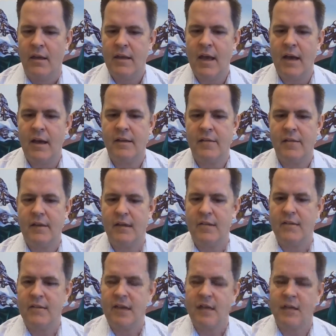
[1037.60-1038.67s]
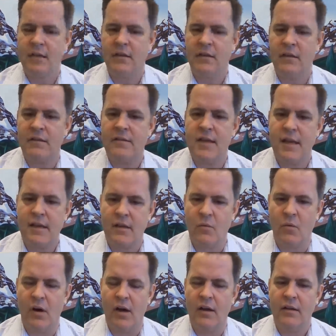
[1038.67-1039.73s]
Yeah, it's taken a
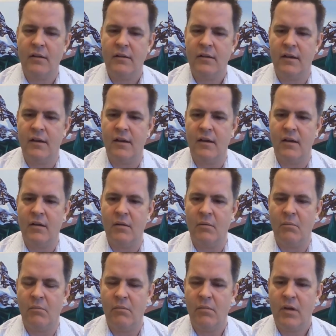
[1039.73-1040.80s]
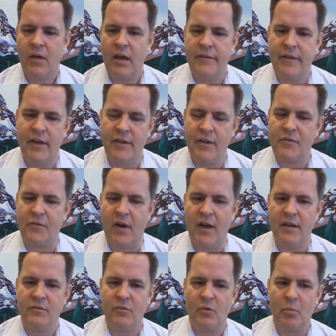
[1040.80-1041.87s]
while, and that's
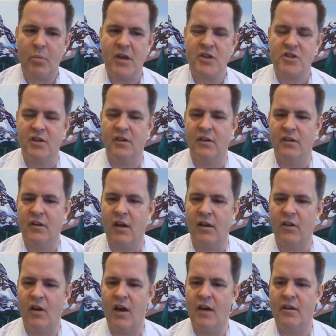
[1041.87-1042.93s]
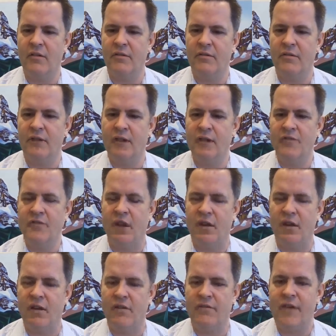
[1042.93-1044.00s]
fine. We're patient. Not a lot
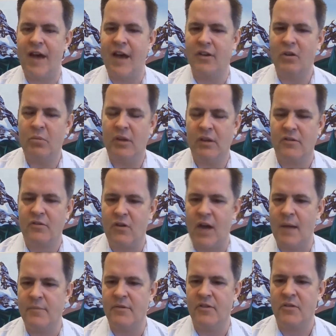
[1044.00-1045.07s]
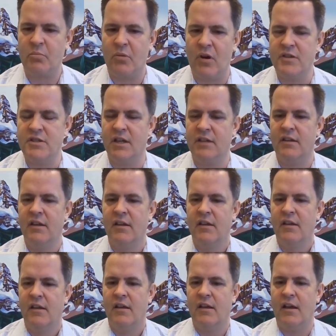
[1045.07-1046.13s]
of value being ascribed to this project.
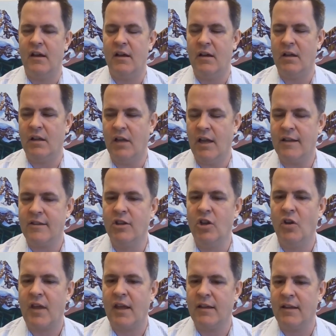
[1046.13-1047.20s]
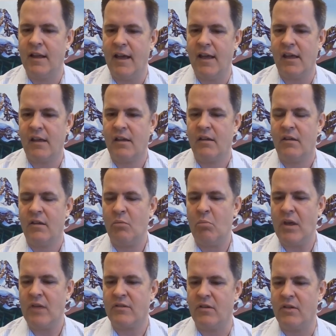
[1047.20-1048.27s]
It's looking like,
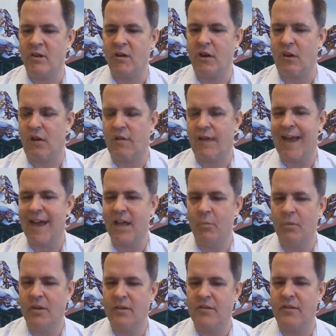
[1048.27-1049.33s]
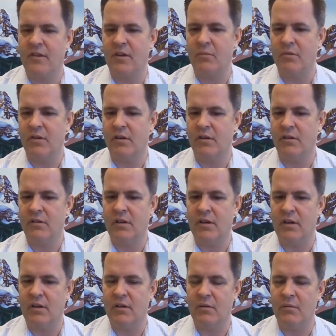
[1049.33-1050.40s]
based on all the elements that have
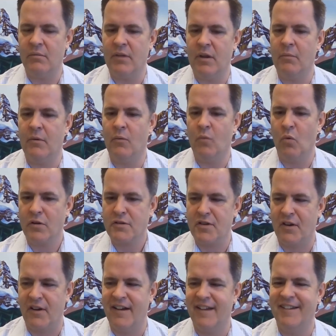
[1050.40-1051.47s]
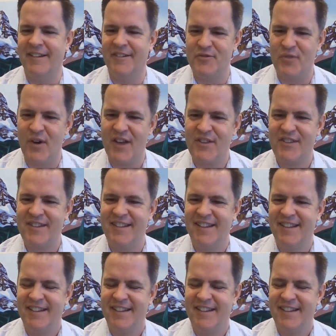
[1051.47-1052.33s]
been worked on, addressed